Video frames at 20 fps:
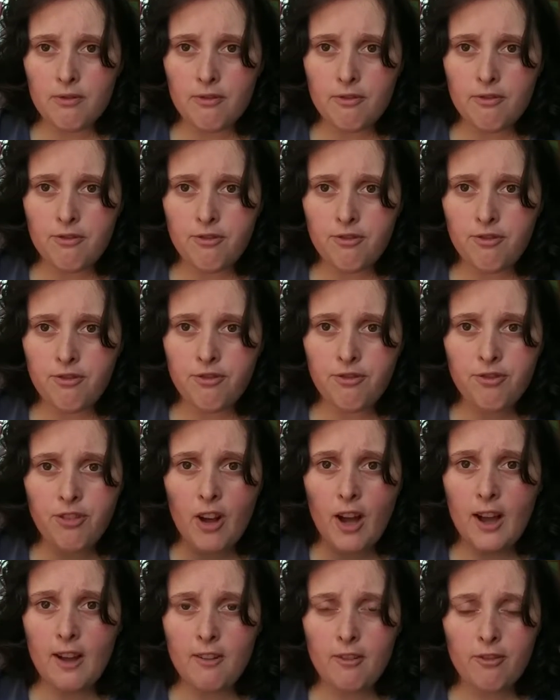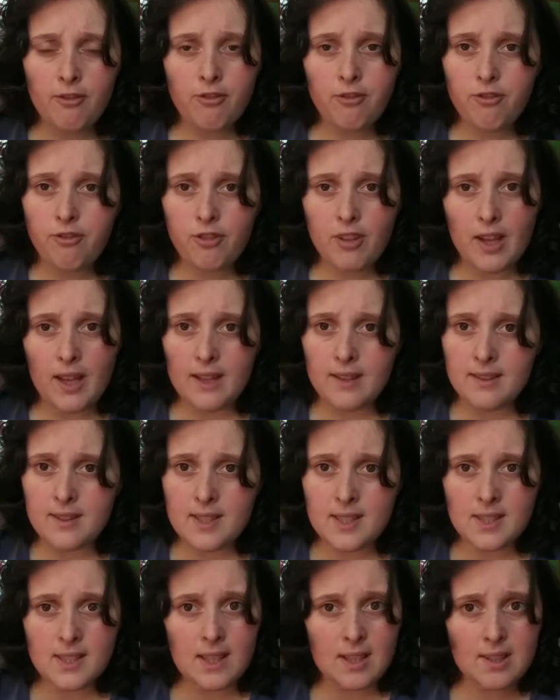5 and
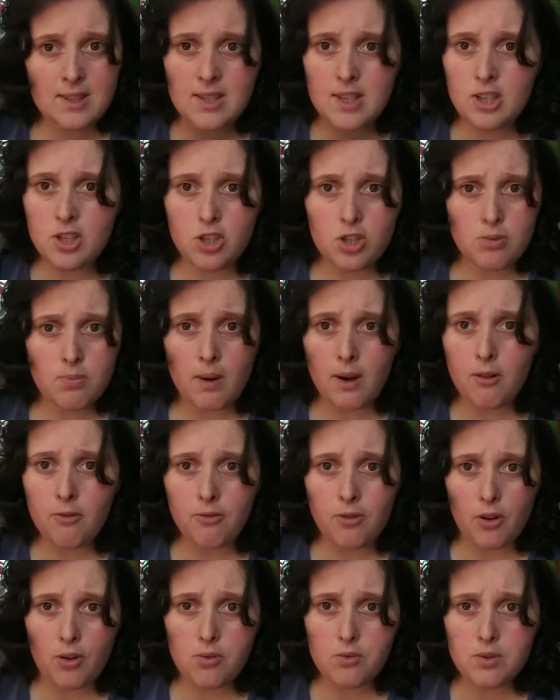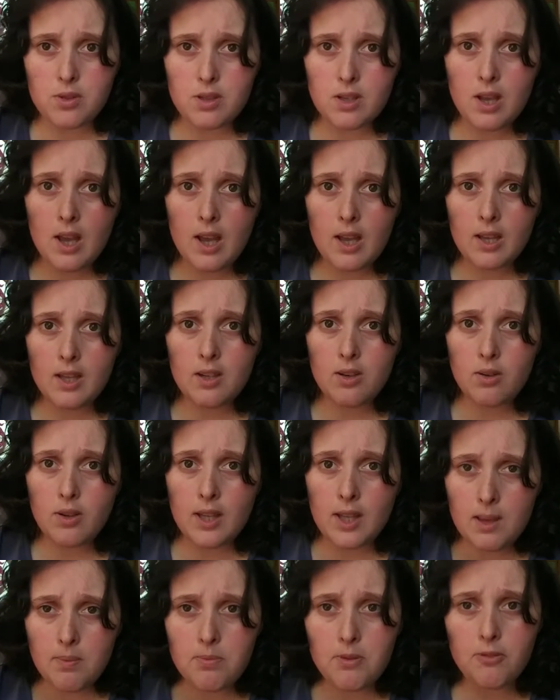6-inch smartphones.
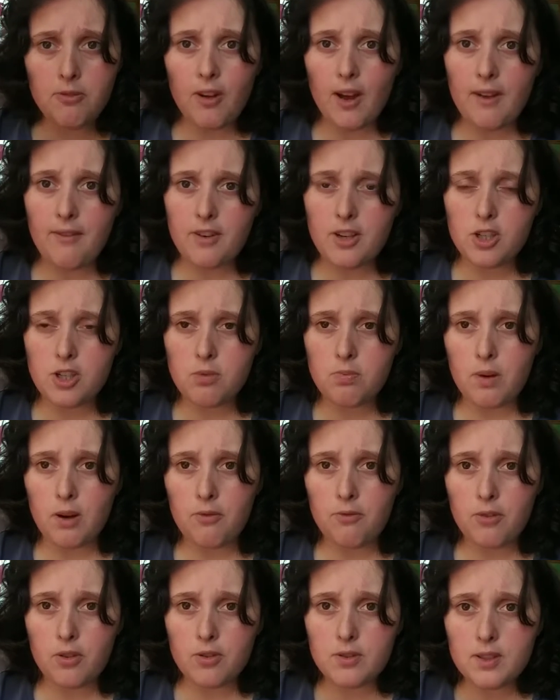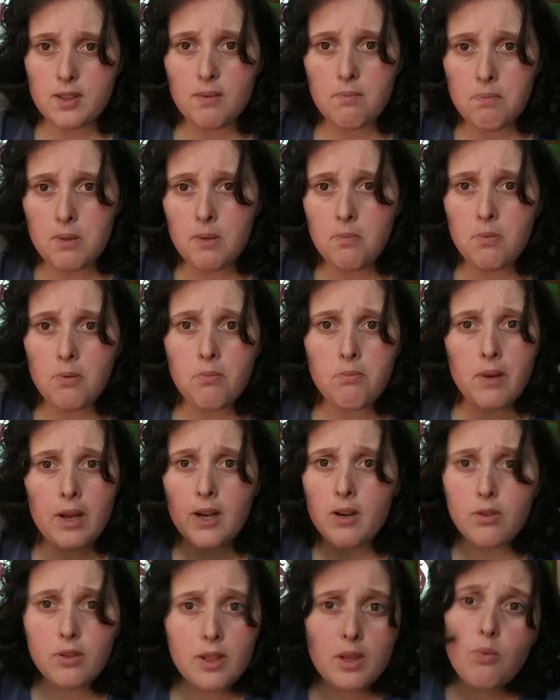Keep the 5-inch smartphone. Some people
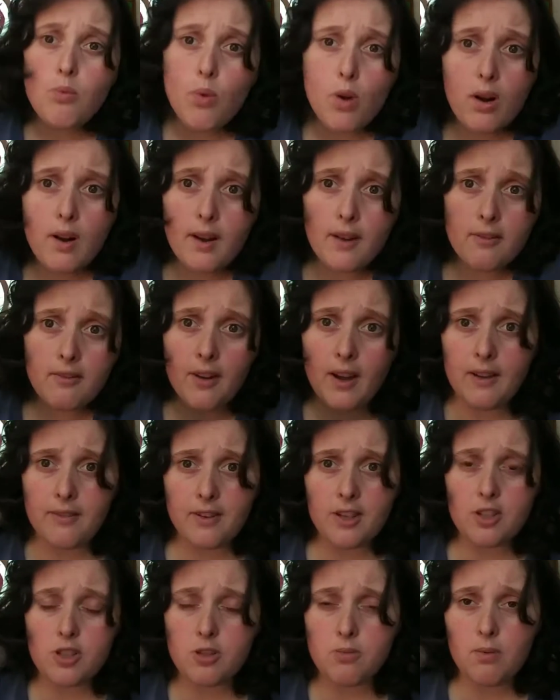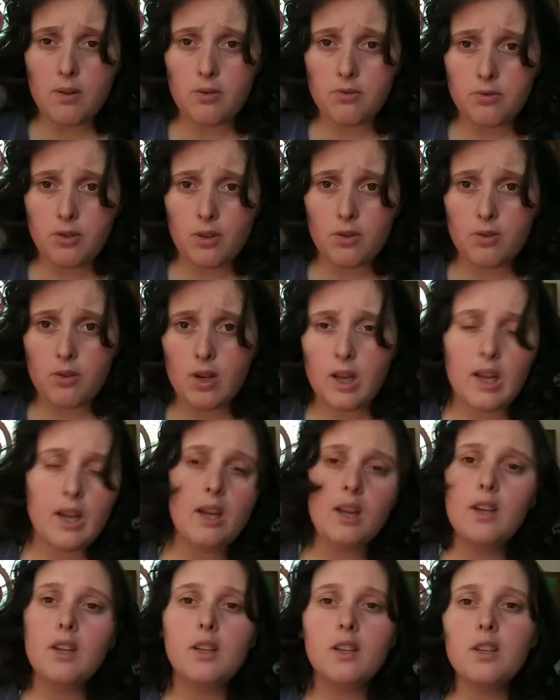might only want a 5-inch smartphone.
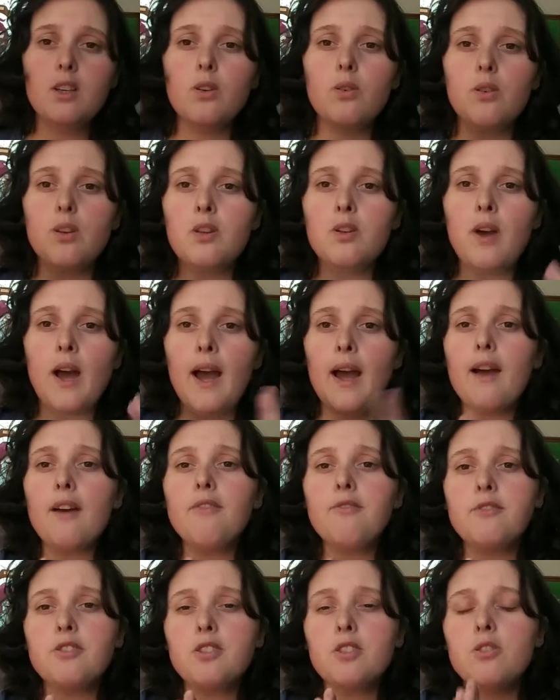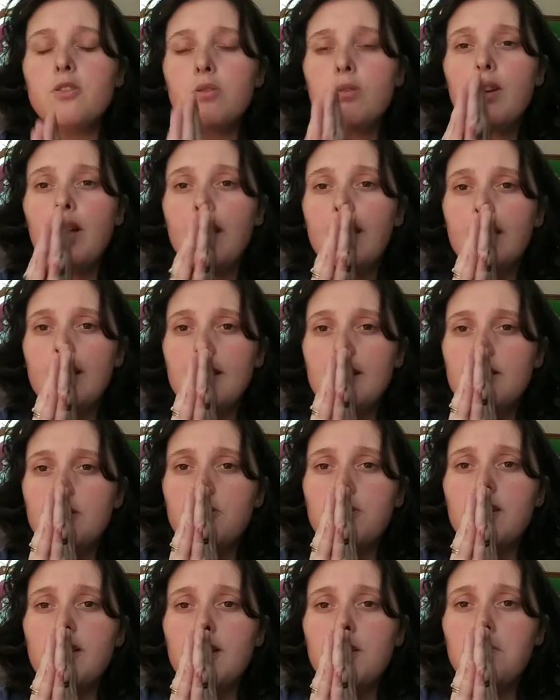You have to, it's
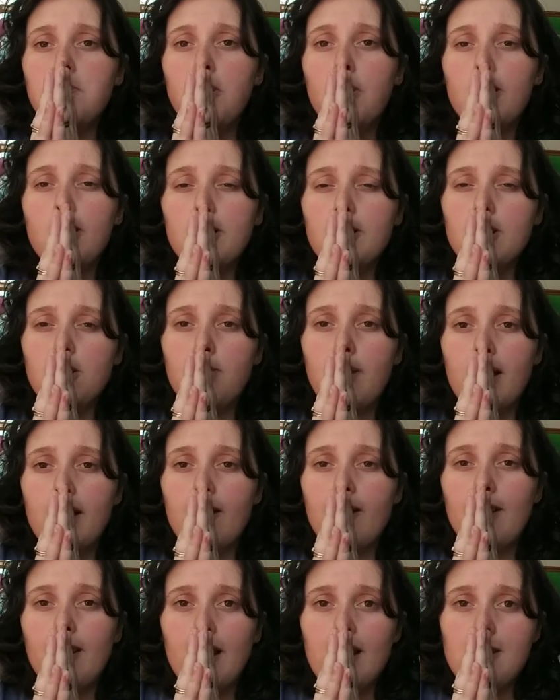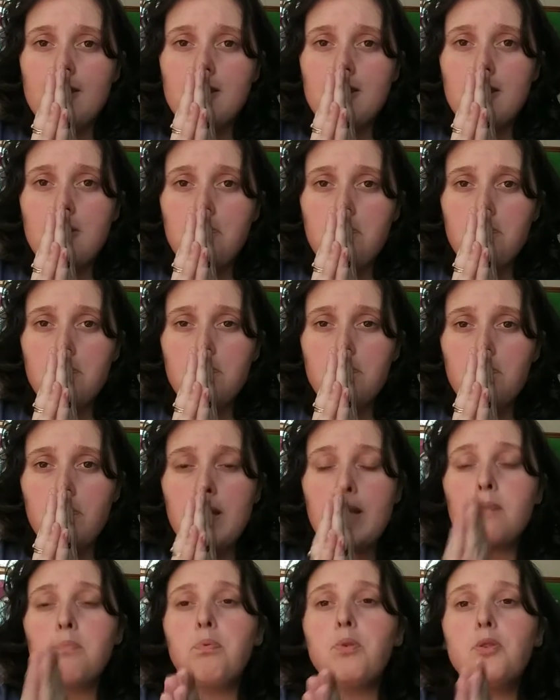really important to recognize that
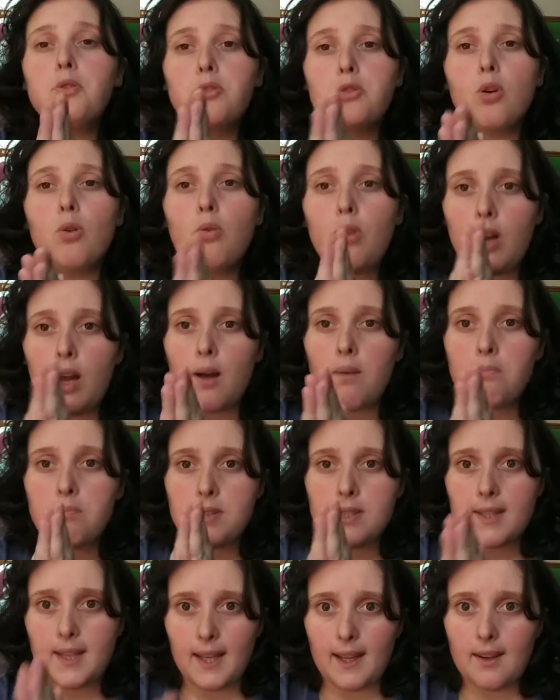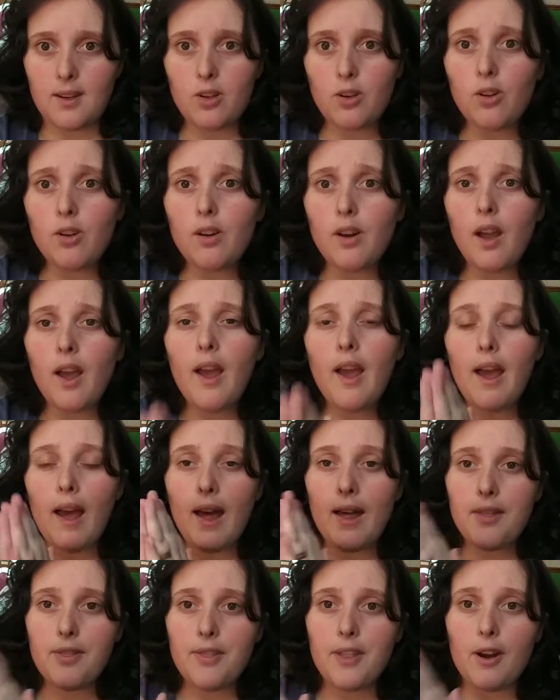people don't come standard,
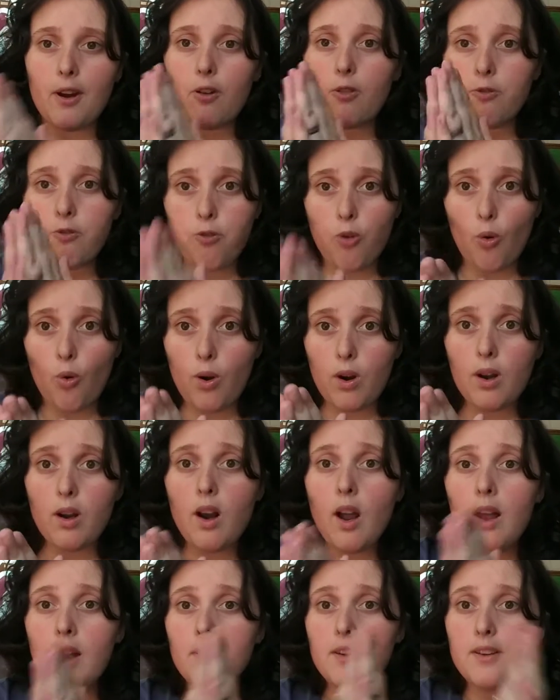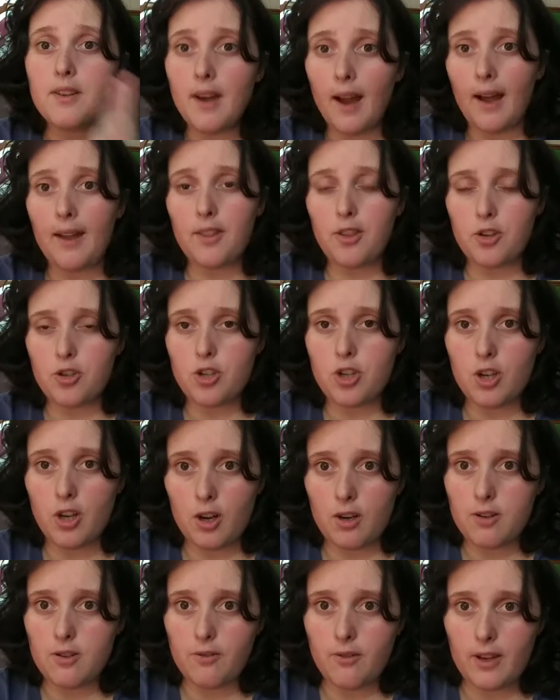and therefore neither should
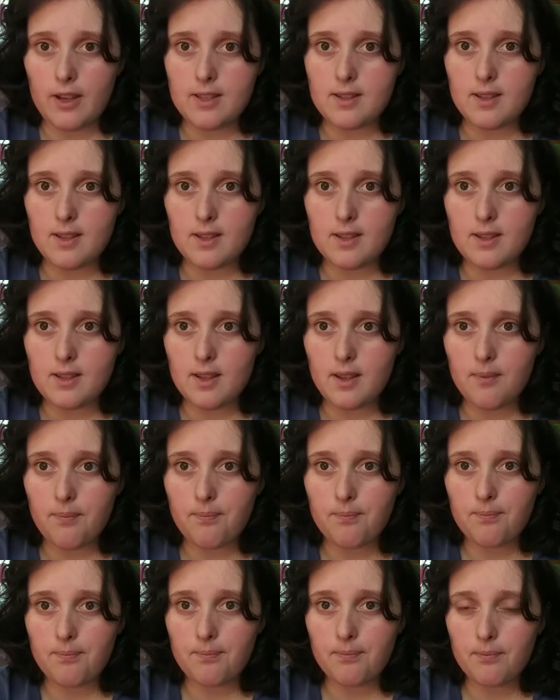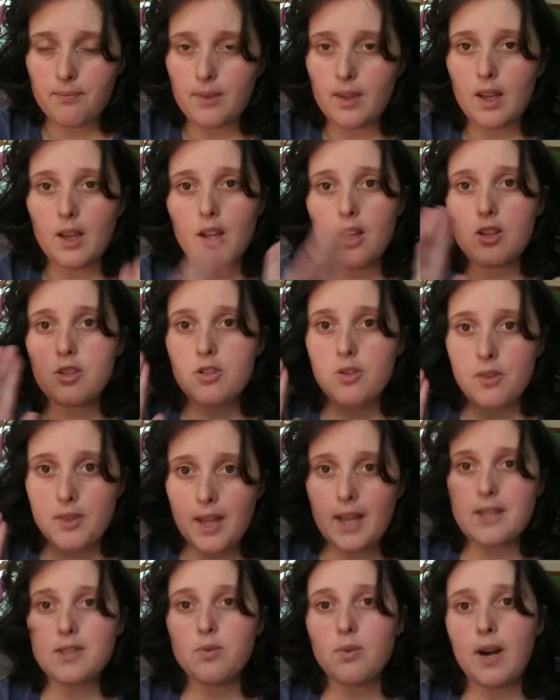our devices. So
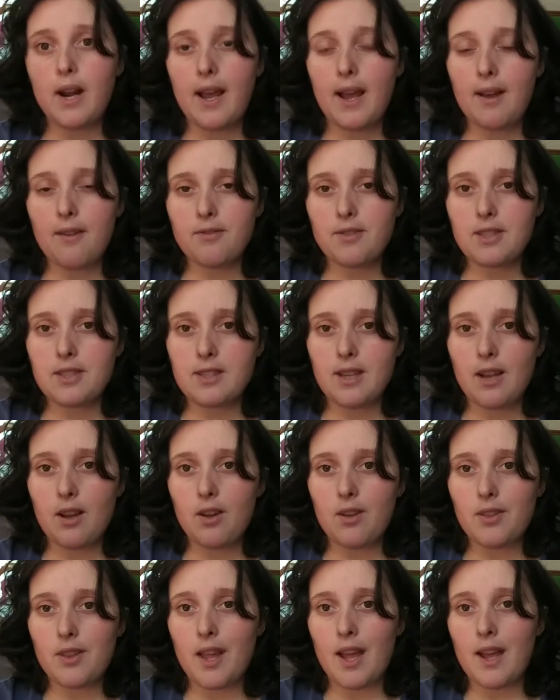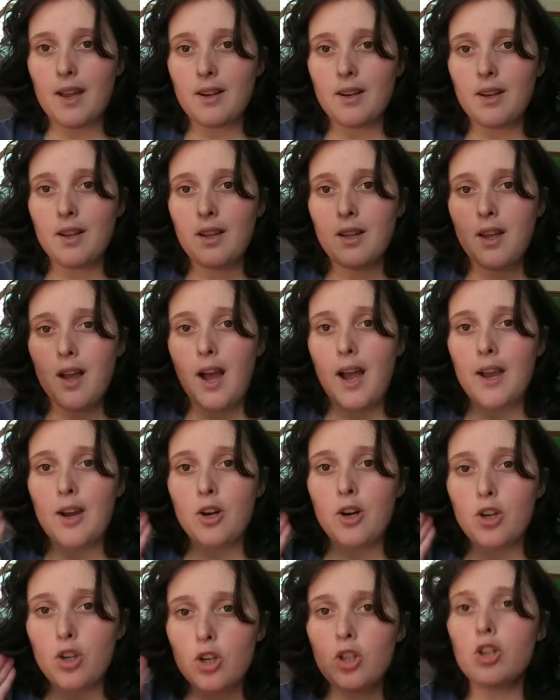that's what I have to say on that. I
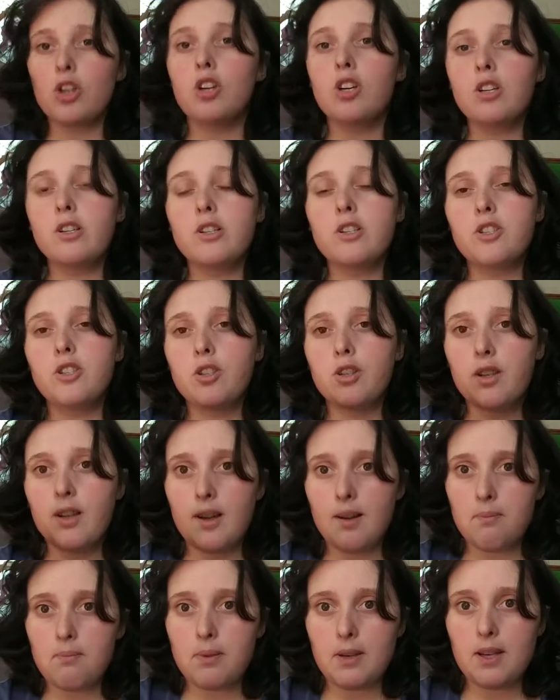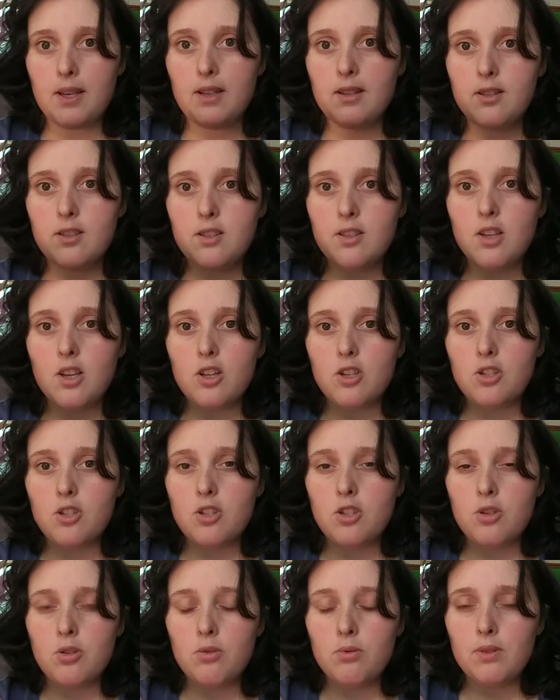urge companies
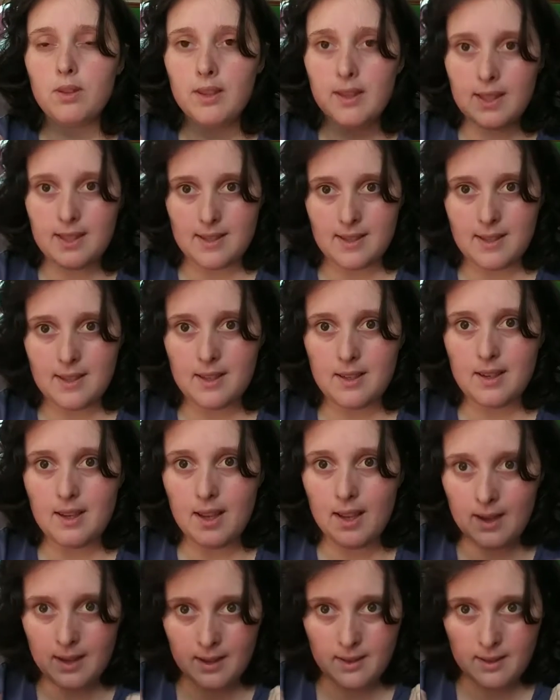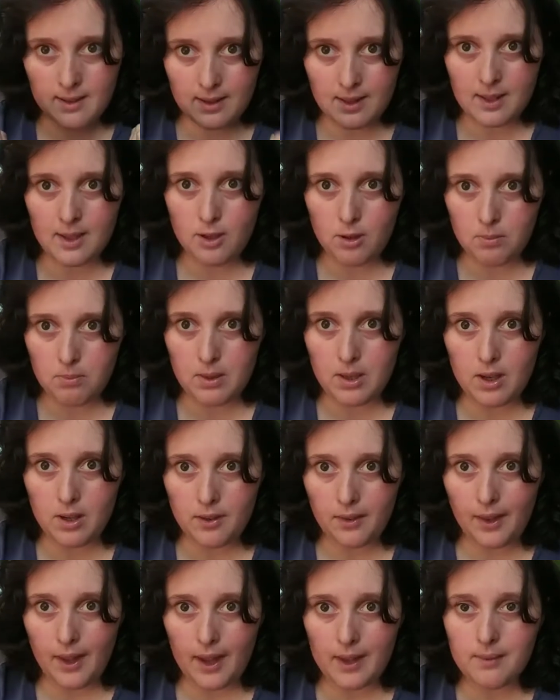to listen and hear me
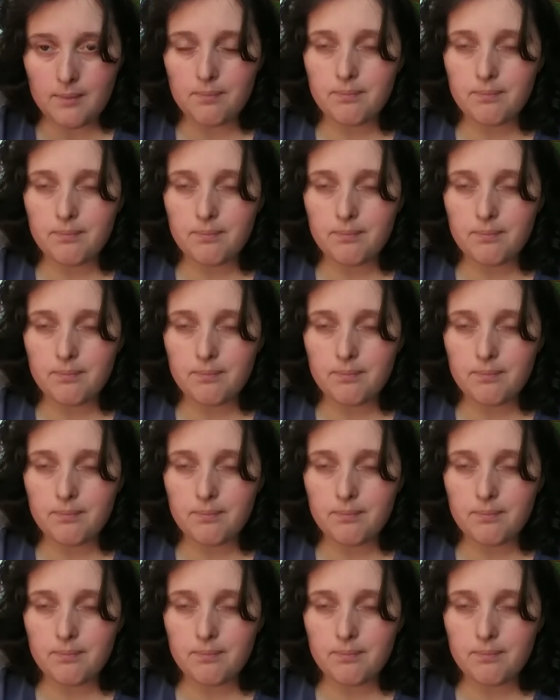on that.